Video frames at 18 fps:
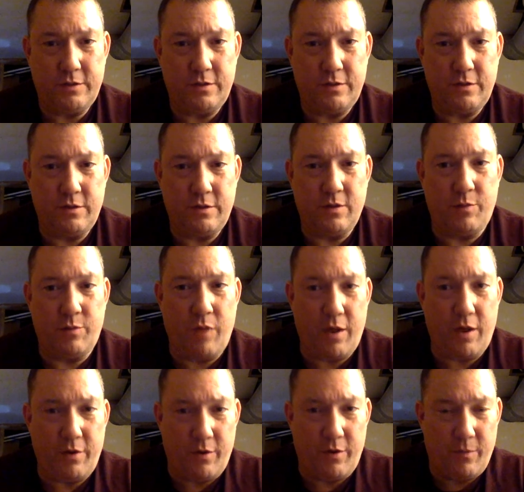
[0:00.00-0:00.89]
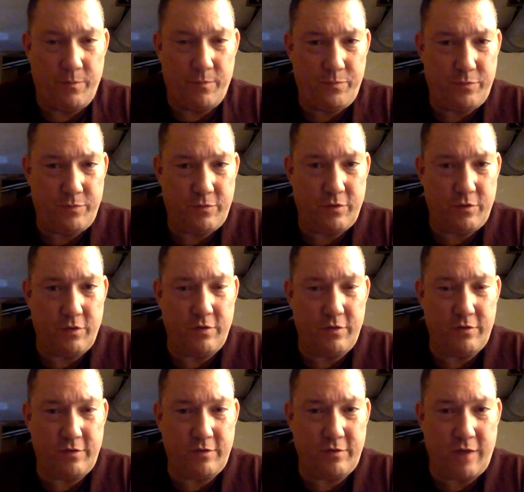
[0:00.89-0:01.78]
the Blood Home. So
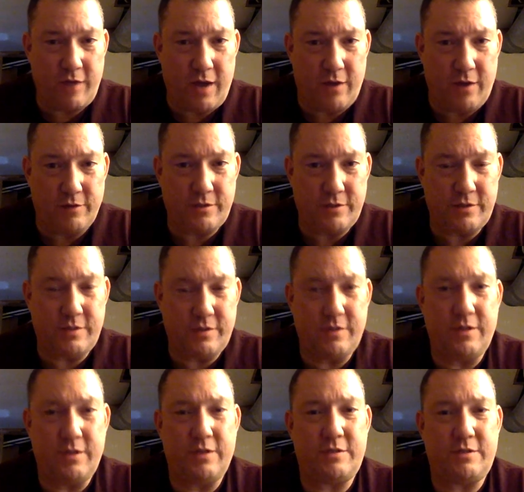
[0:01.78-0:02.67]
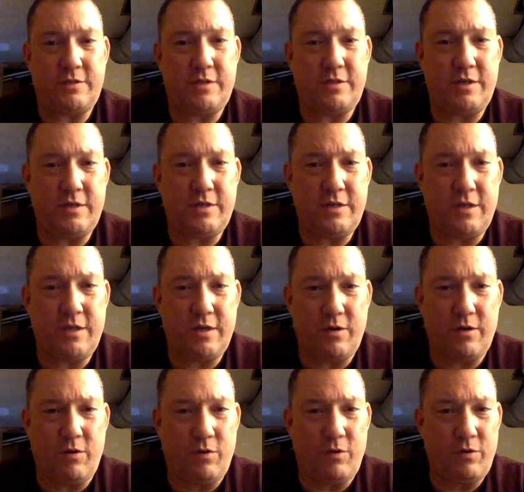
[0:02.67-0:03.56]
there's this house. It's in an
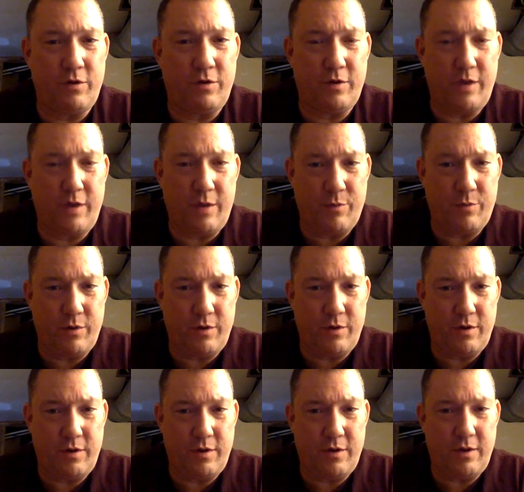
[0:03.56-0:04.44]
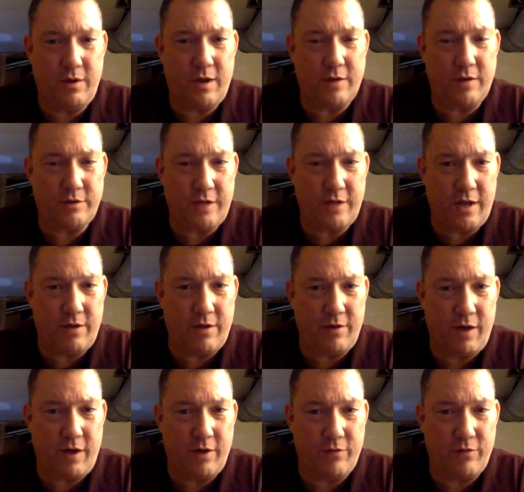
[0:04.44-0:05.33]
older neighborhood downtown
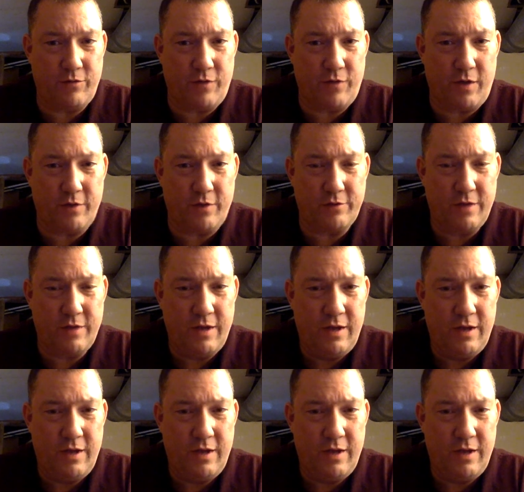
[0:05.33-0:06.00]
Idaho Falls.